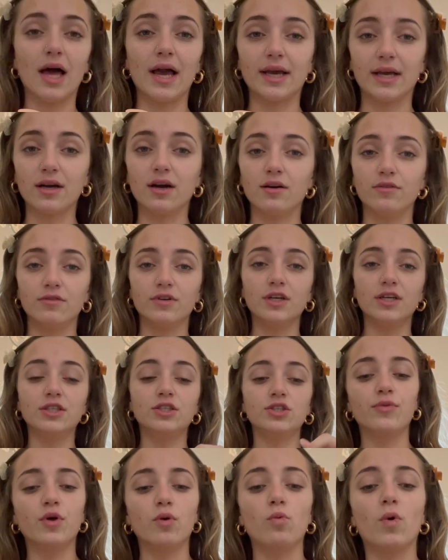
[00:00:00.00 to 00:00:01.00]
light
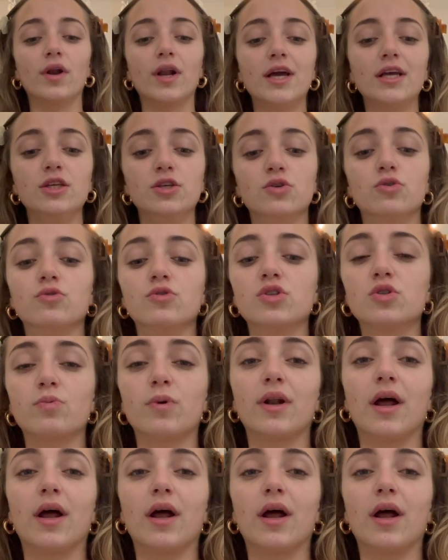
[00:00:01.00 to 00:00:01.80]
coverage. The one I use when